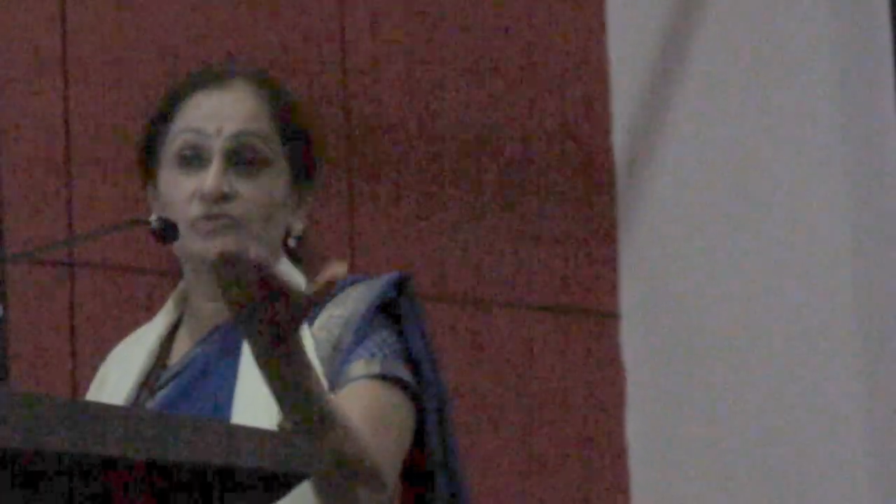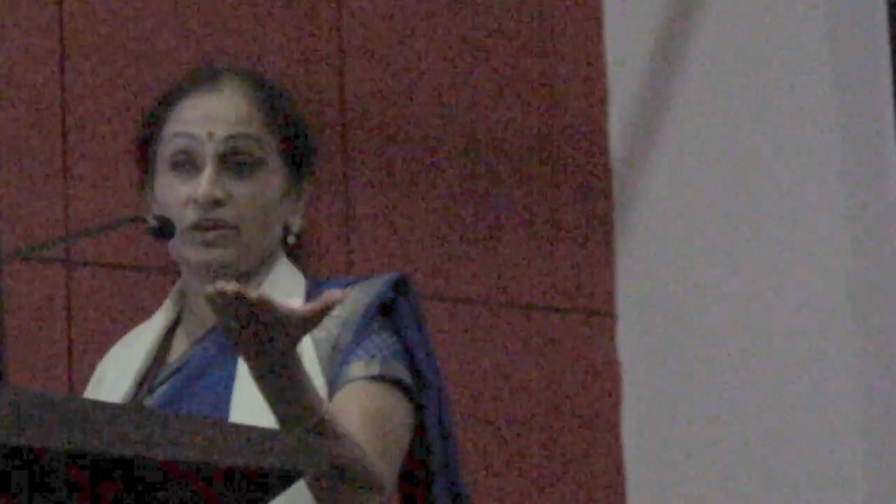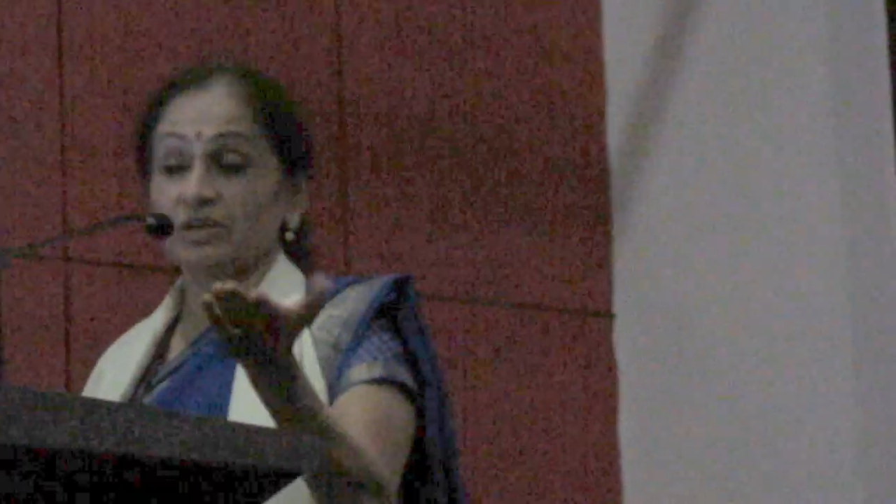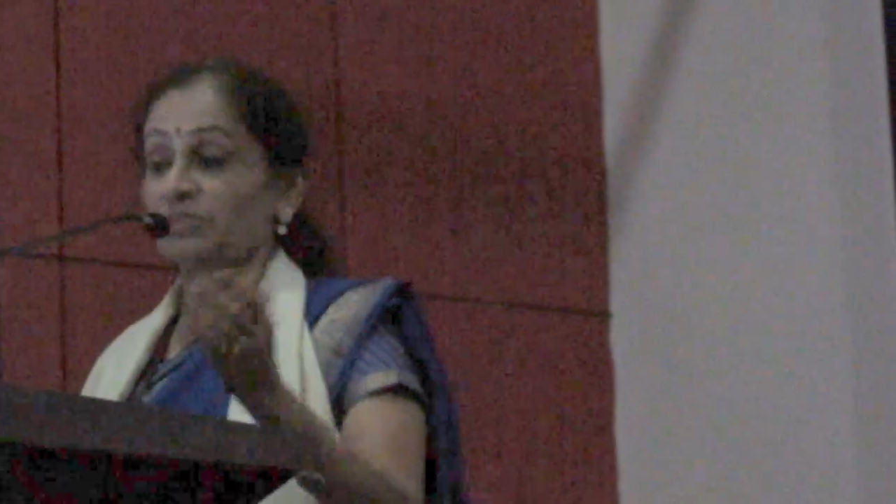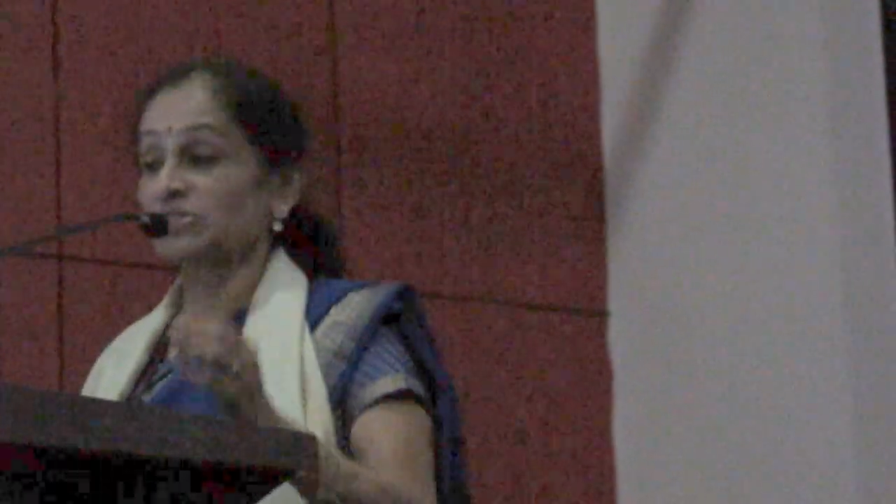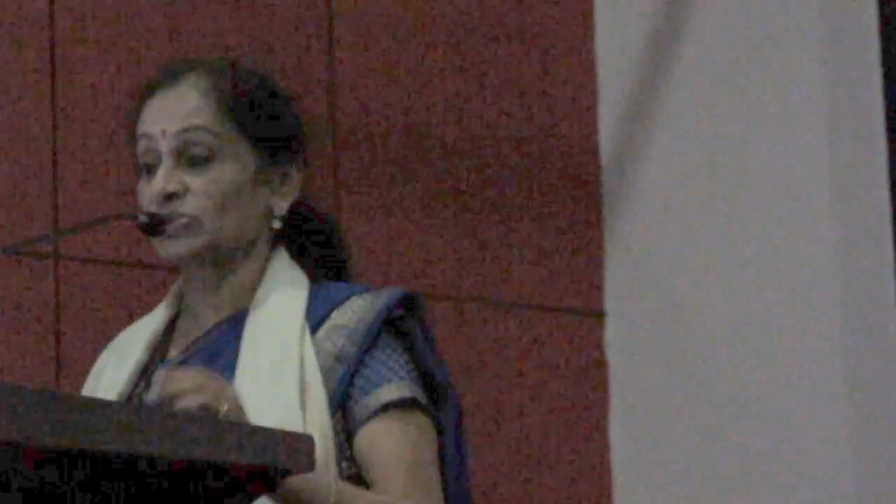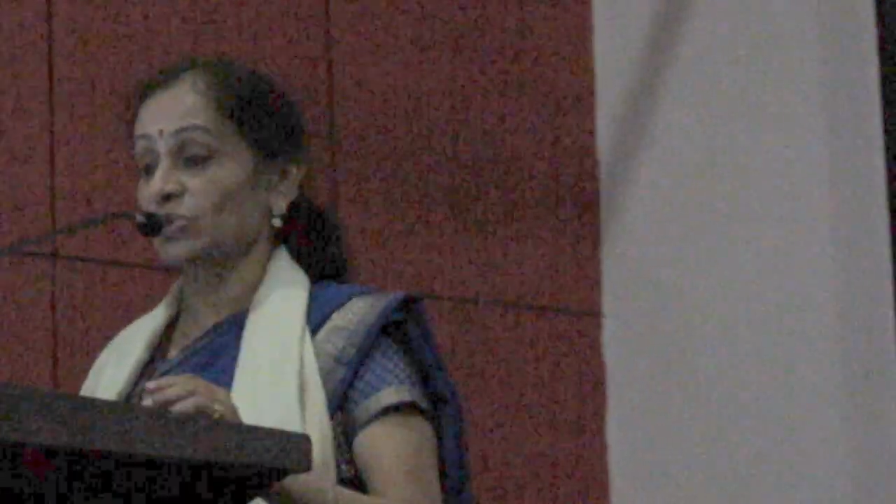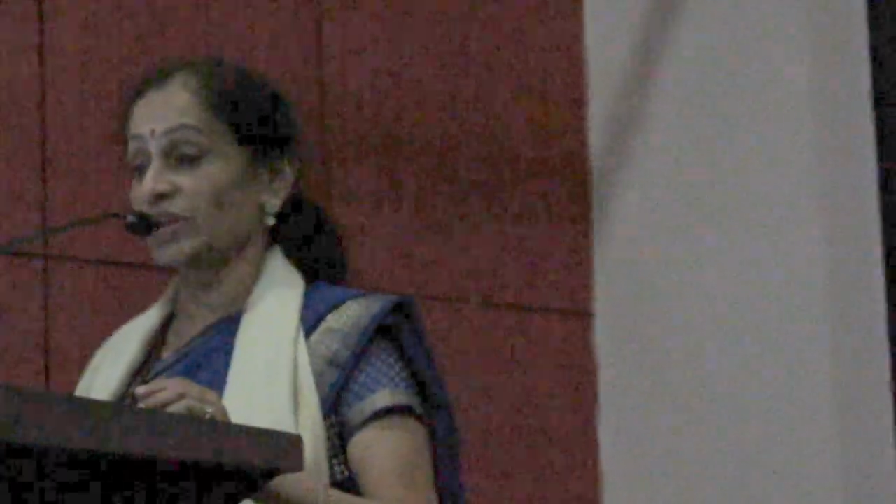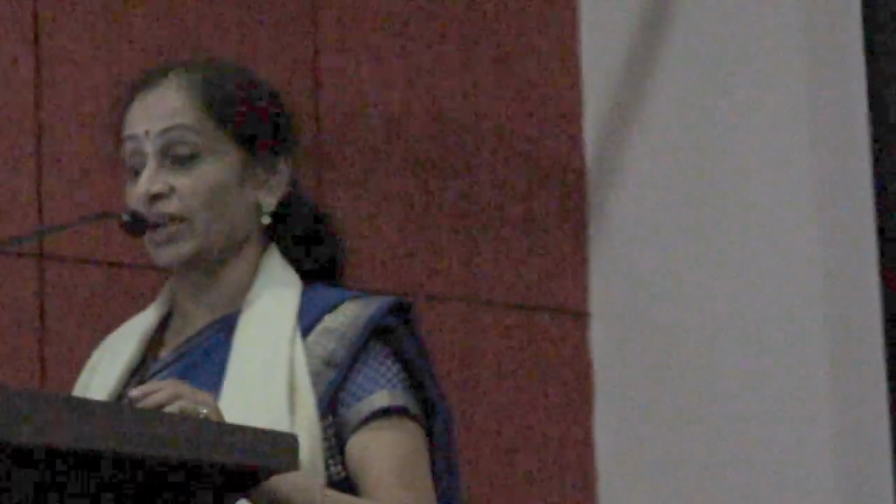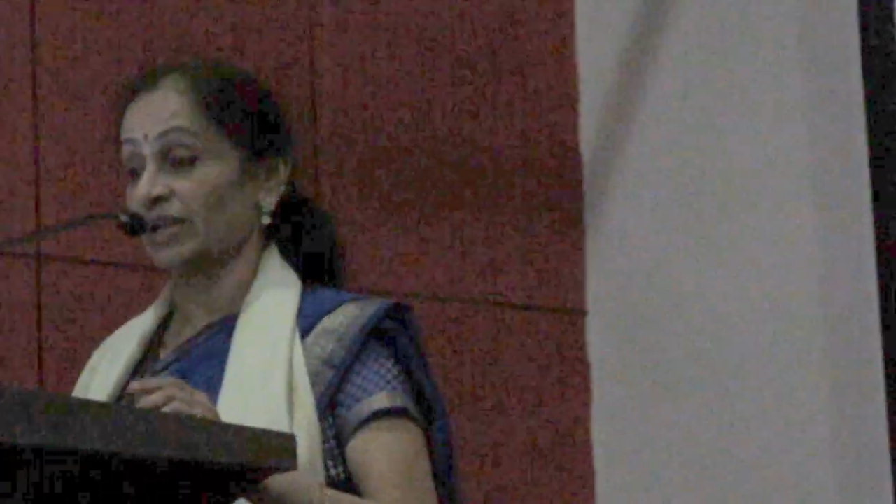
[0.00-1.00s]
the vitamins
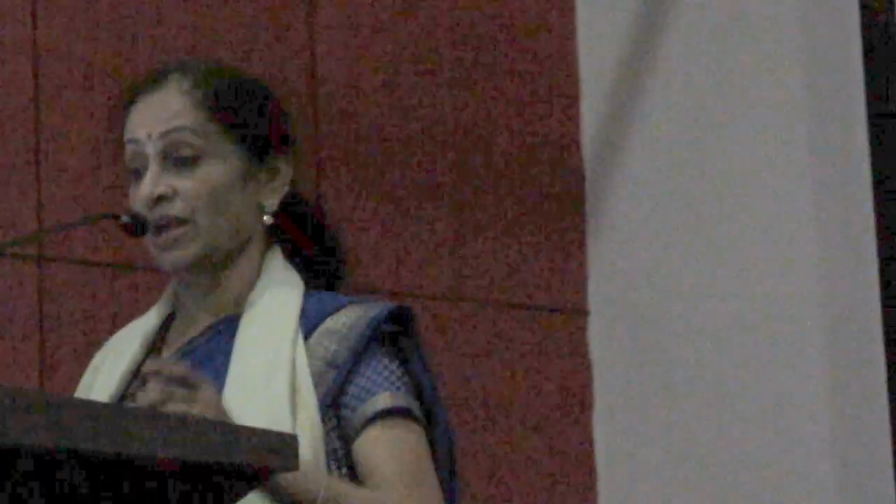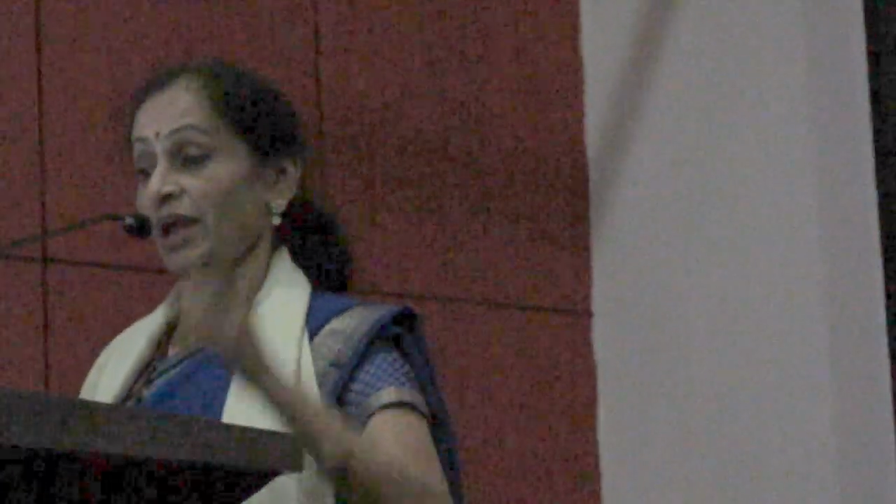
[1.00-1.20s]
you get,